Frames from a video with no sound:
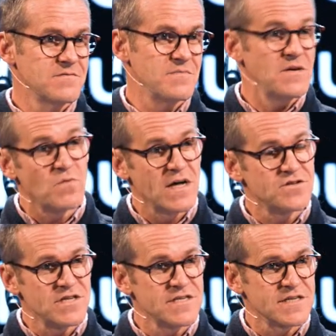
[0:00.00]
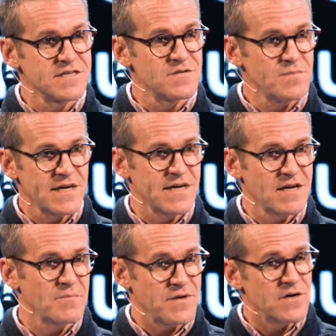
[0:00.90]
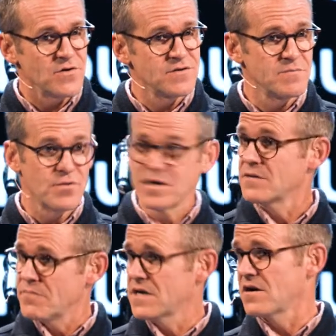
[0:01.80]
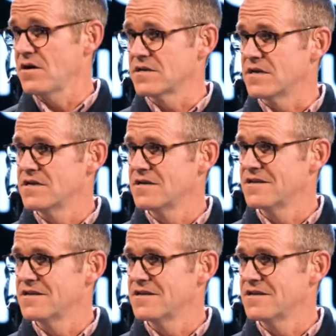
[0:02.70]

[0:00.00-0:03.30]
Meanwhile, Jesus is picking up ears and putting them back on.